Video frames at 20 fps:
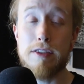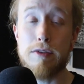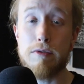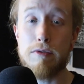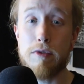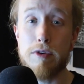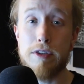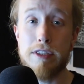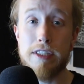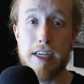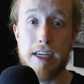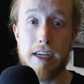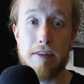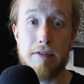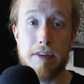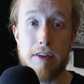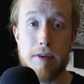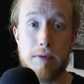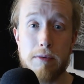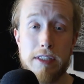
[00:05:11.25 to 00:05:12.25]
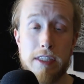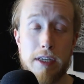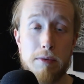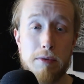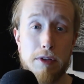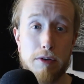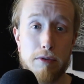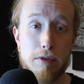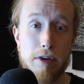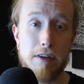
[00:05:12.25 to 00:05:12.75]
So of course, take everything we say
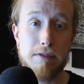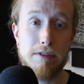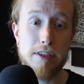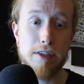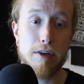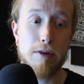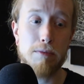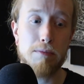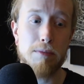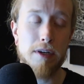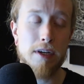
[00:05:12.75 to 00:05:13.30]
with a grain of salt.